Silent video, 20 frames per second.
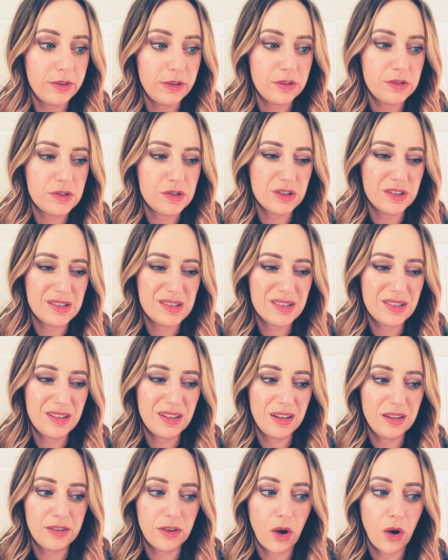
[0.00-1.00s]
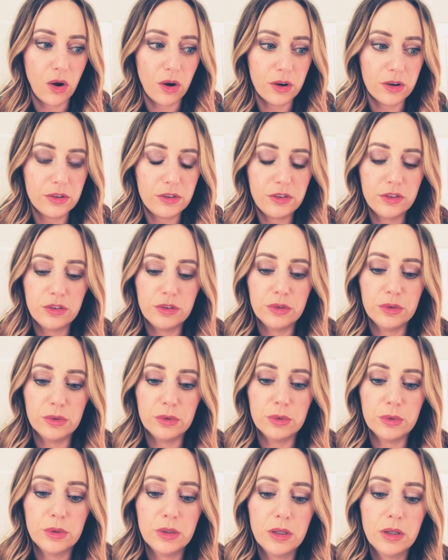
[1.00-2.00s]
It's just it's hard
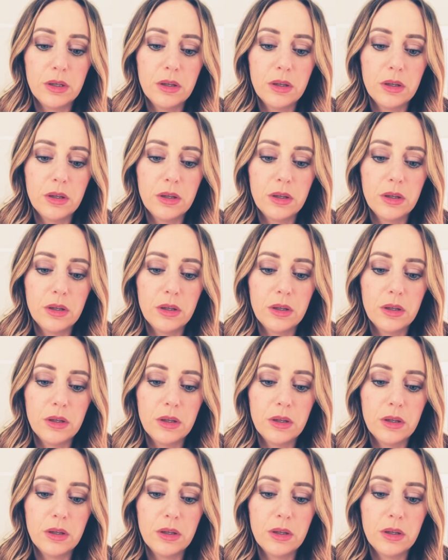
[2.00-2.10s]
to